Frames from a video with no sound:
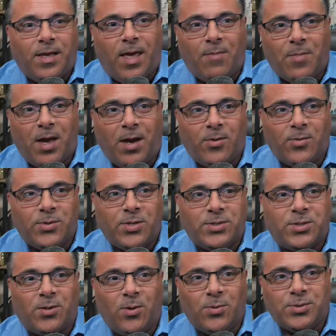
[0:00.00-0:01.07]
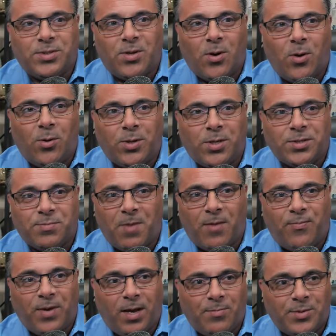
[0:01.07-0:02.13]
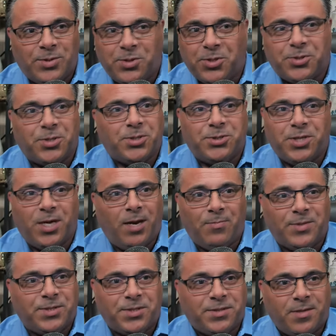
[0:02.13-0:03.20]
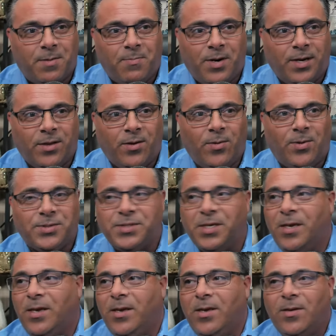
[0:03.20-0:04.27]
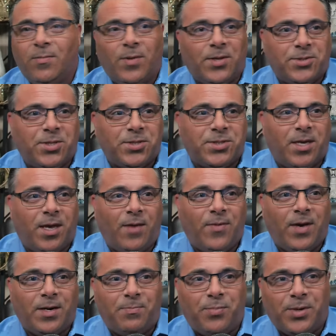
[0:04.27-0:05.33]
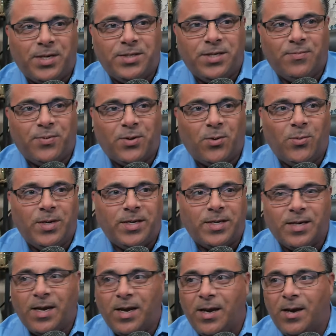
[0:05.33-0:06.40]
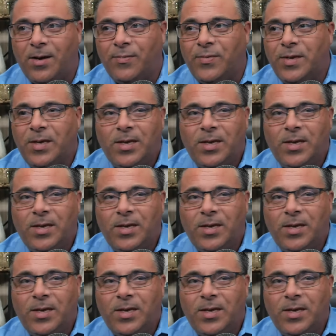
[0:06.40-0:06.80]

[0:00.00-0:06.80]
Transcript: I'm not going to disclose it all because my family's just as shameless as everybody else. But let's just say I've had a pretty difficult week and a half.